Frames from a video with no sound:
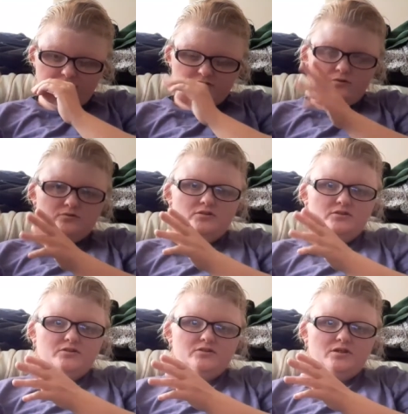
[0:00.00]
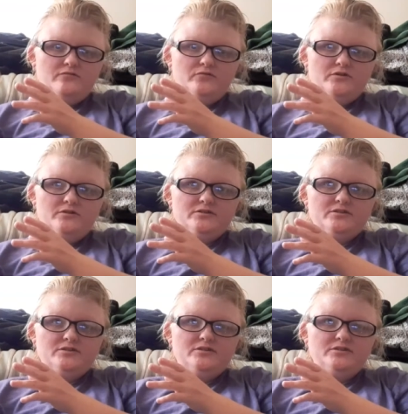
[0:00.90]
let's go to the Discovery
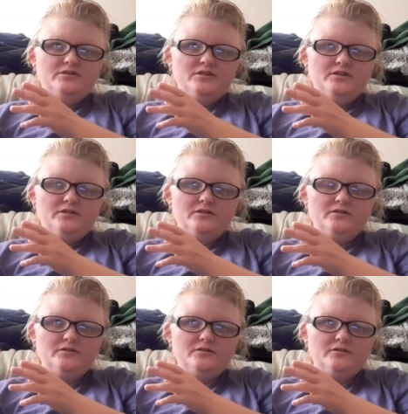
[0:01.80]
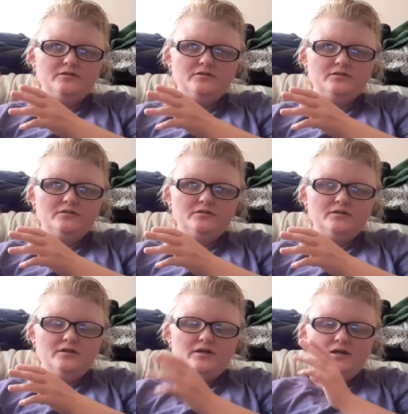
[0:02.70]
scene
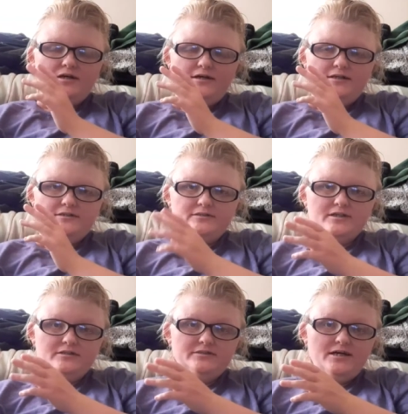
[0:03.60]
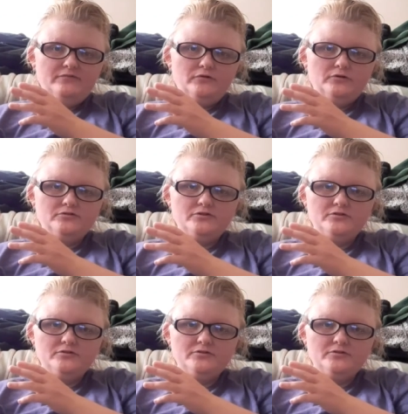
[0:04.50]
and discuss that first.